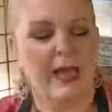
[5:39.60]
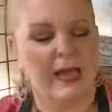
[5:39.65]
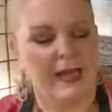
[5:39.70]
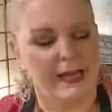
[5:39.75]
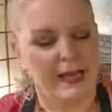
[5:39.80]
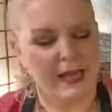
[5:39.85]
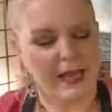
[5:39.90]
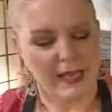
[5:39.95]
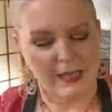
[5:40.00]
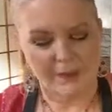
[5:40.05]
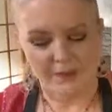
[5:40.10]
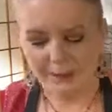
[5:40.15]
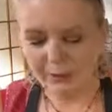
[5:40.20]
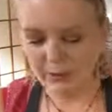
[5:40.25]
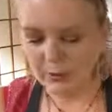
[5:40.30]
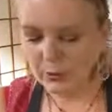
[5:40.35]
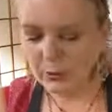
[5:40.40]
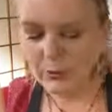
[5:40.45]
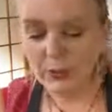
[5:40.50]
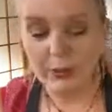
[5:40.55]
And I
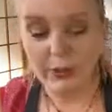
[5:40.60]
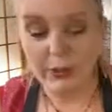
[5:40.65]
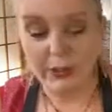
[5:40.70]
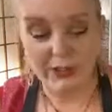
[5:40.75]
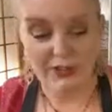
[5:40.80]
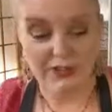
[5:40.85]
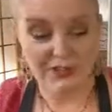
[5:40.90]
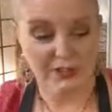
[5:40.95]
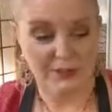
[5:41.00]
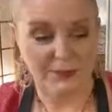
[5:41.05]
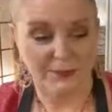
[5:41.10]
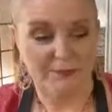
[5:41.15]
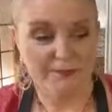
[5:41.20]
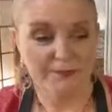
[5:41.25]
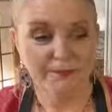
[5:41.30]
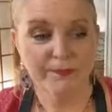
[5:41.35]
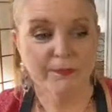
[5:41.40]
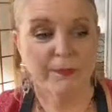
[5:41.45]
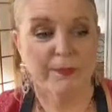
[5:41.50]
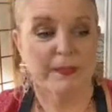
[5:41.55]
put
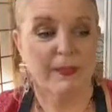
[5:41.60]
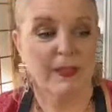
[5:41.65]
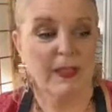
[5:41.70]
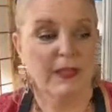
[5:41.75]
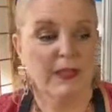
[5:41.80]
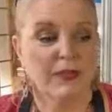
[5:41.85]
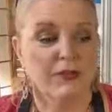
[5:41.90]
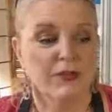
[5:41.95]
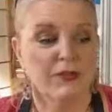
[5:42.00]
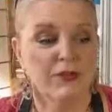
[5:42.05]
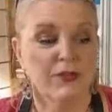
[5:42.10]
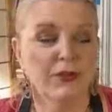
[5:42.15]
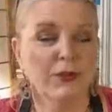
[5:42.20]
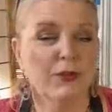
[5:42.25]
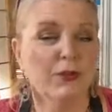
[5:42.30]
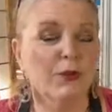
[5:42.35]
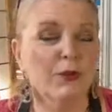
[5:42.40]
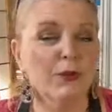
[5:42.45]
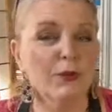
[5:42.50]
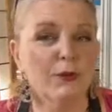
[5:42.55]

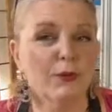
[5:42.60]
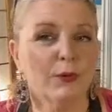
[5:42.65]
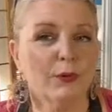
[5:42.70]
two